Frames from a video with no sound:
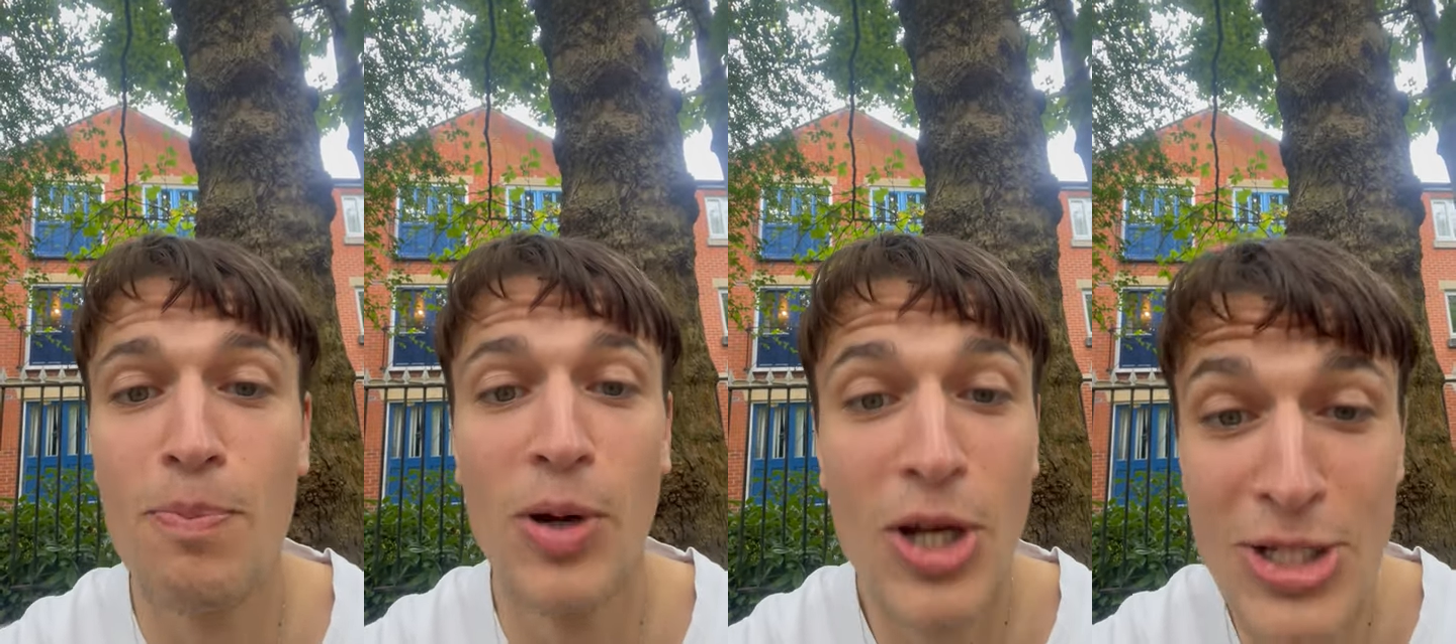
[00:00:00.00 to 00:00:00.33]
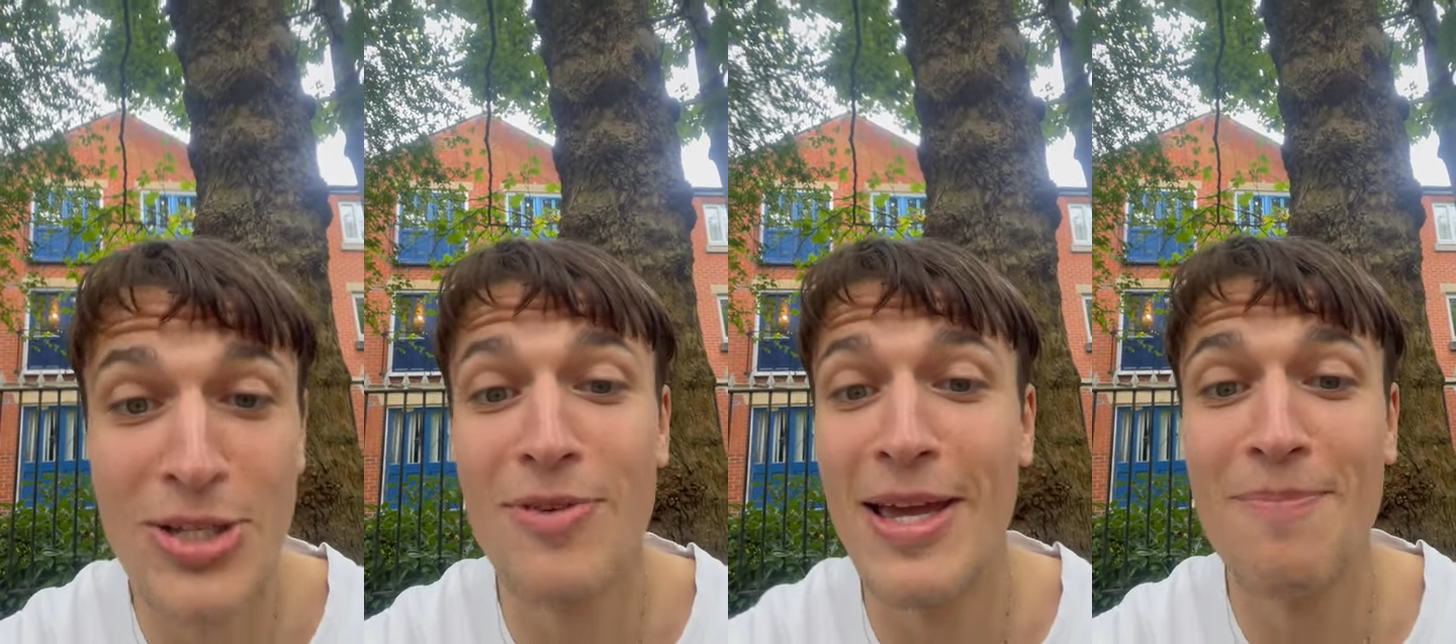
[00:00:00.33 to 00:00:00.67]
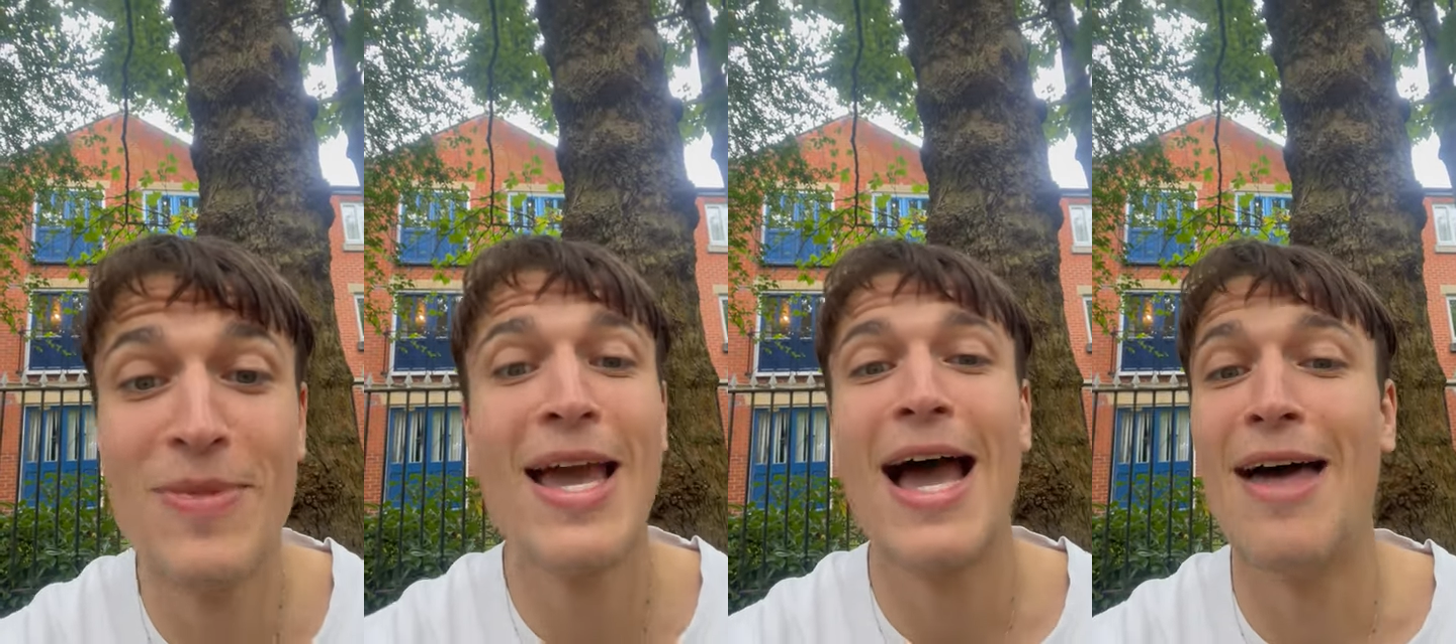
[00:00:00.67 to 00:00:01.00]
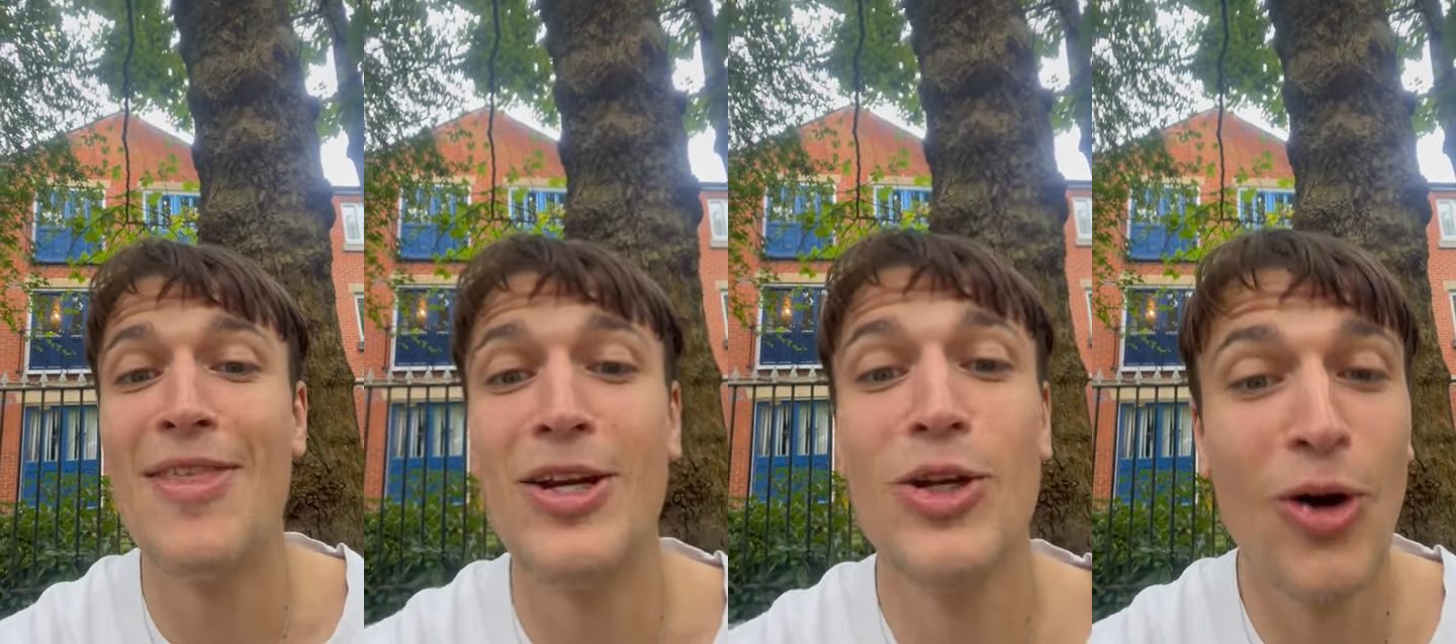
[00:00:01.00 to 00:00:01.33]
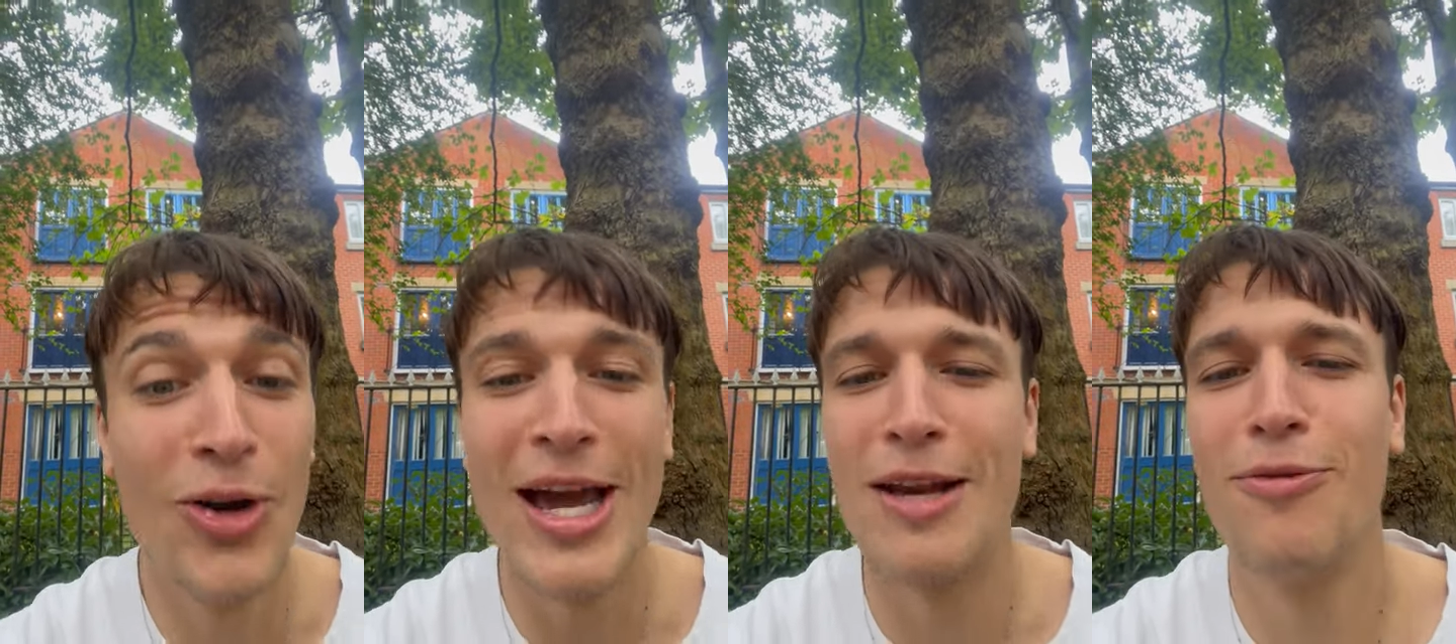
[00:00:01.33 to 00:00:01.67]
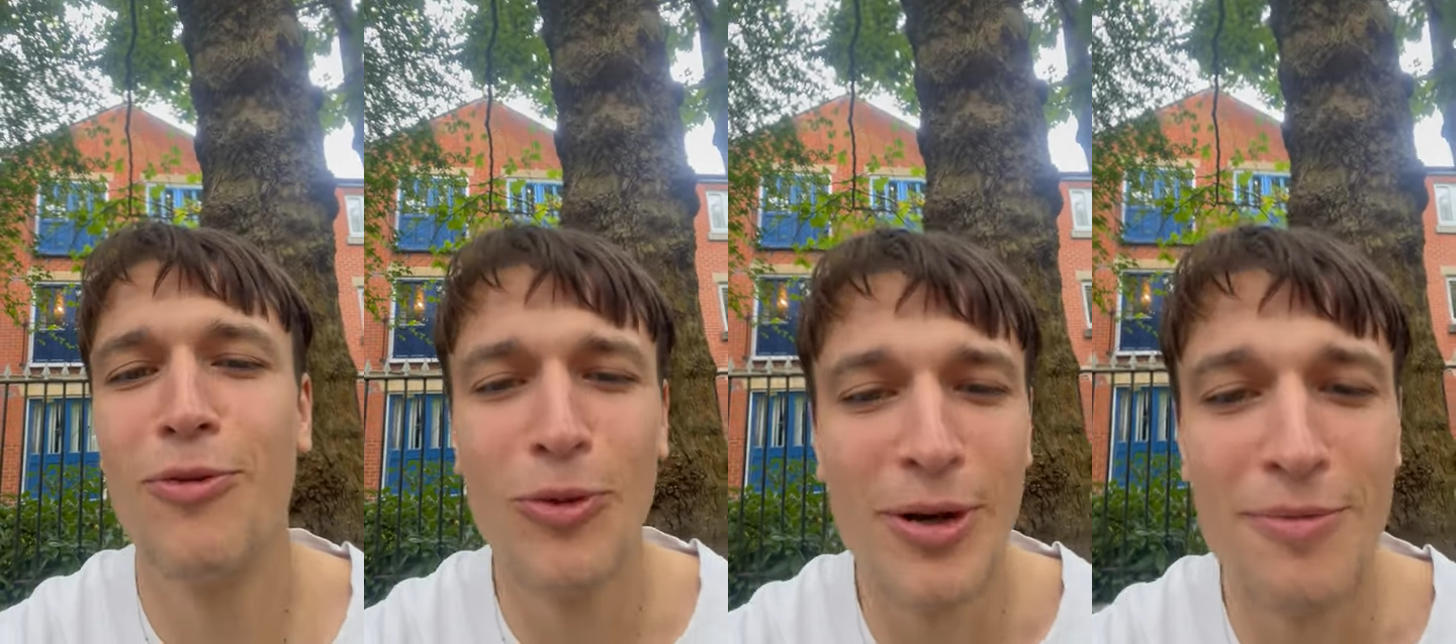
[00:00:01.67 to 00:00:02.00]
because of it and then gone and
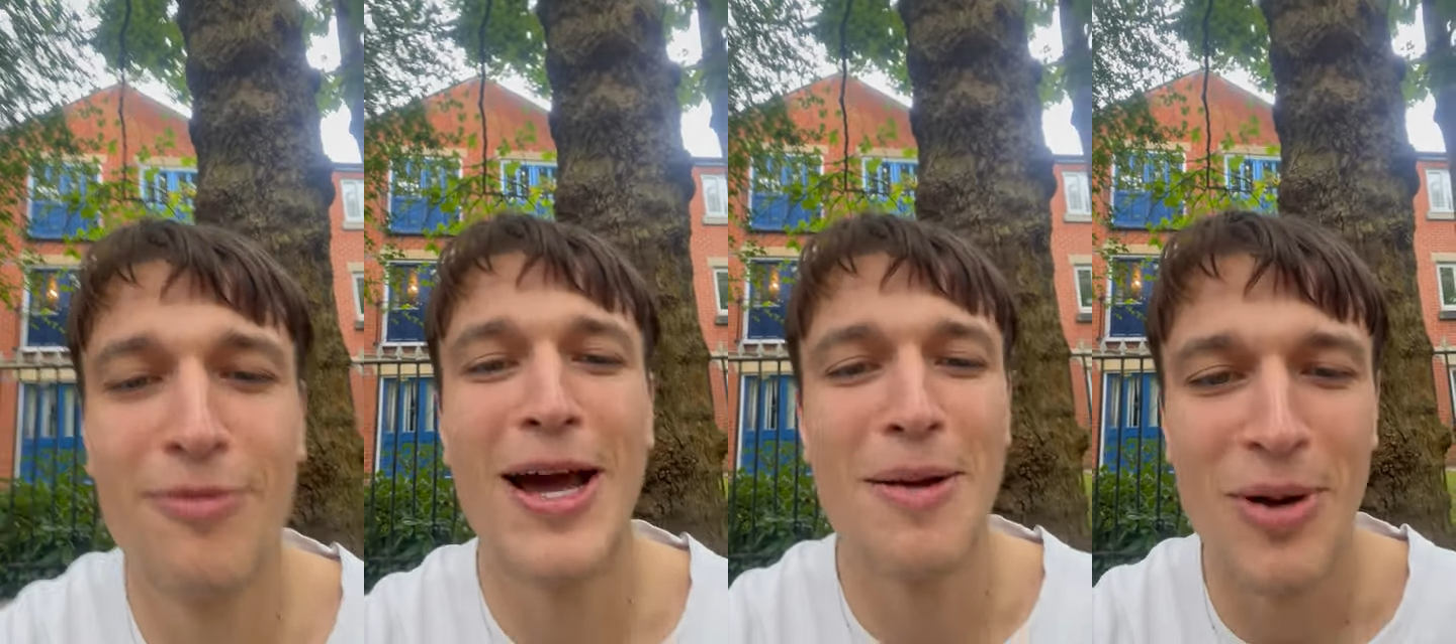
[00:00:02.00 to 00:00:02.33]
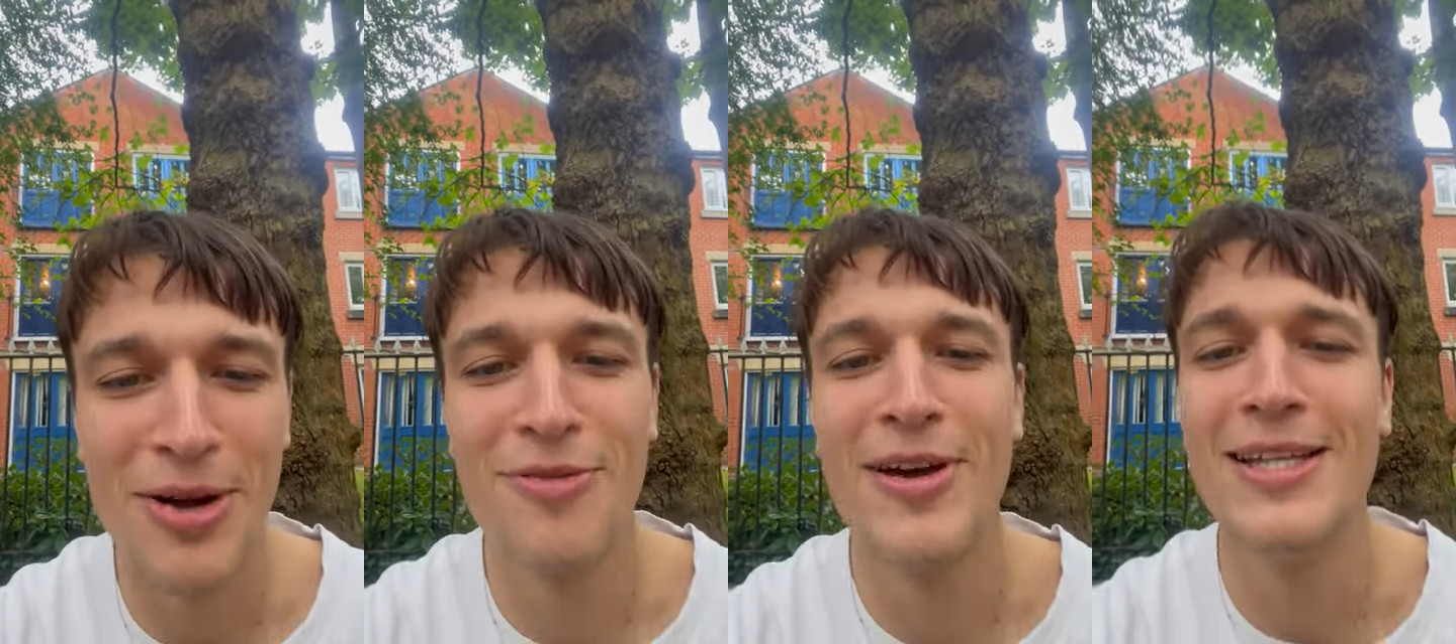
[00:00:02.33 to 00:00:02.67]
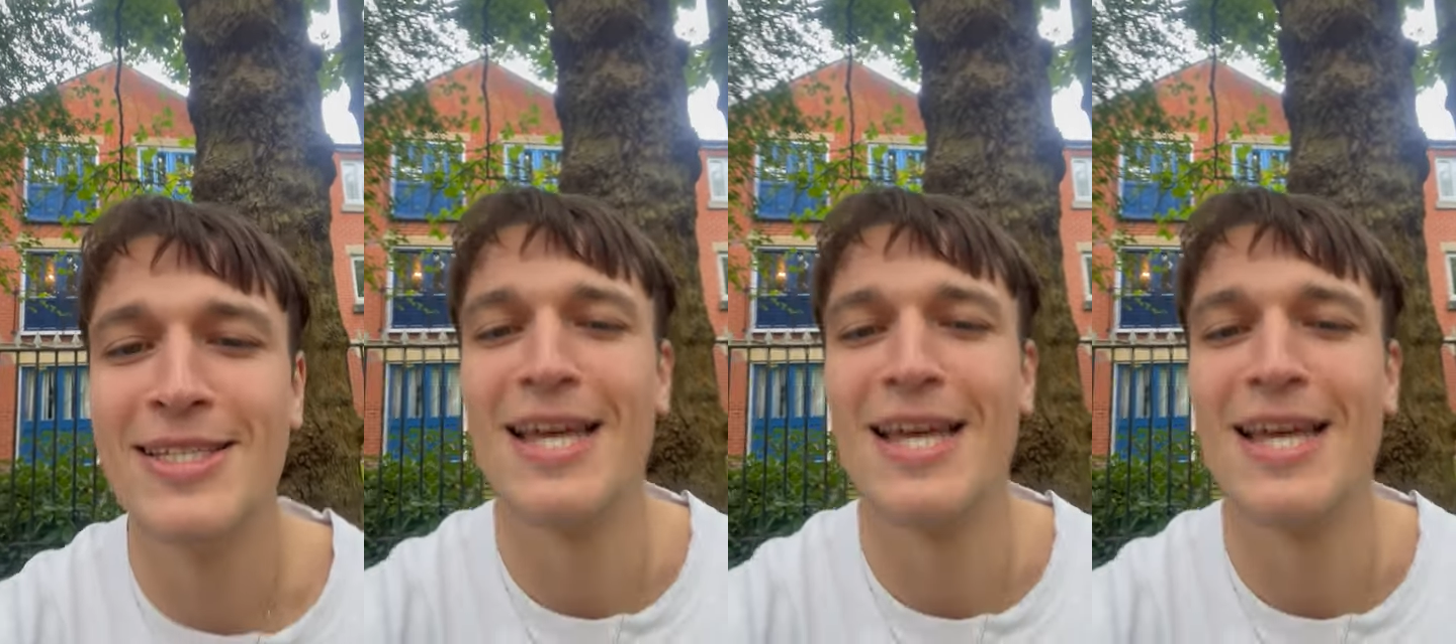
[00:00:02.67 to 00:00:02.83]
fallen flat on my face.